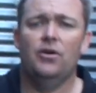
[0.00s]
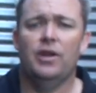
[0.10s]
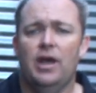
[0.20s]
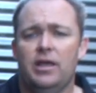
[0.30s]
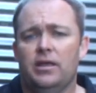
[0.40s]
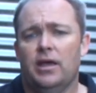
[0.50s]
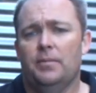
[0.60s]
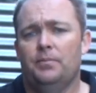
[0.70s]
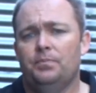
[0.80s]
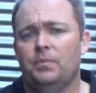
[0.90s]
not
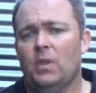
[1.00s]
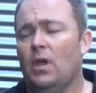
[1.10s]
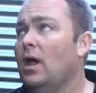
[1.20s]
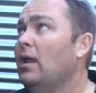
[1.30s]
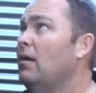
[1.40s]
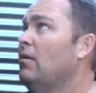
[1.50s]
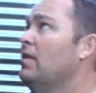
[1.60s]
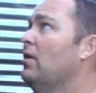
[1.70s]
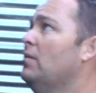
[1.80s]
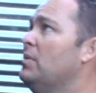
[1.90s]
an area
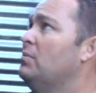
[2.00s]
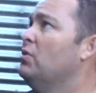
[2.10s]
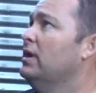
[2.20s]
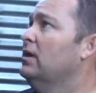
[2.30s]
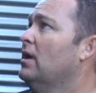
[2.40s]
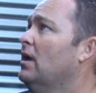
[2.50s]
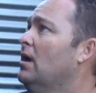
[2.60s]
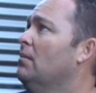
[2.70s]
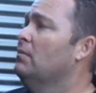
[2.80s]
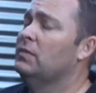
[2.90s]
that I'd be putting
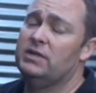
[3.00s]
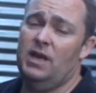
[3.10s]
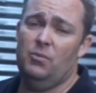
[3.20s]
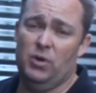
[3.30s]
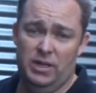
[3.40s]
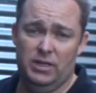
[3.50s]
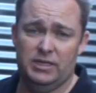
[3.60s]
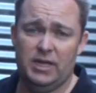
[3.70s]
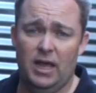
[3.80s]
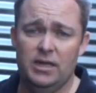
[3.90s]
Temprid in
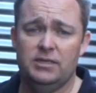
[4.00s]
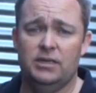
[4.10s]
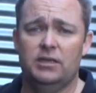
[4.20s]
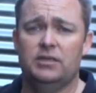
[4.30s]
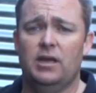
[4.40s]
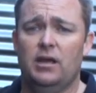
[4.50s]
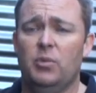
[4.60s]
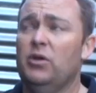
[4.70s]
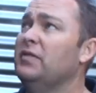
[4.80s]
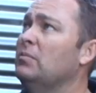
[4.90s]
this case. It's a
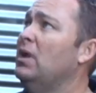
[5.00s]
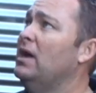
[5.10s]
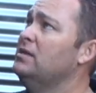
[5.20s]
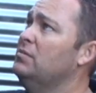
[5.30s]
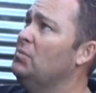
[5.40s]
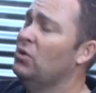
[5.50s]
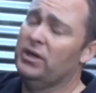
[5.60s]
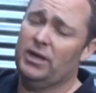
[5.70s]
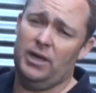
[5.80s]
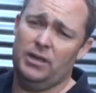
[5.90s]
perfect place to be
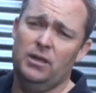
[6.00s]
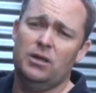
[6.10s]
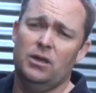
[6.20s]
putting a